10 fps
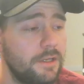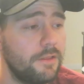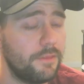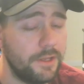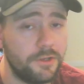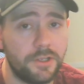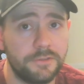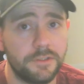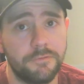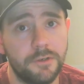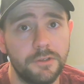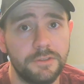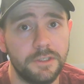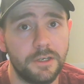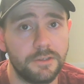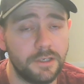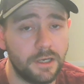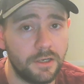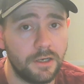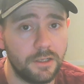then you can start focusing on the
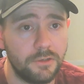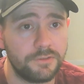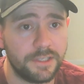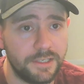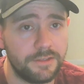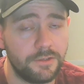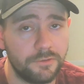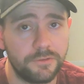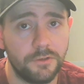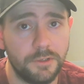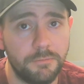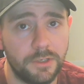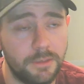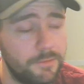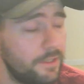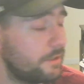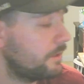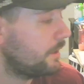non hollows and getting those slowly put up there.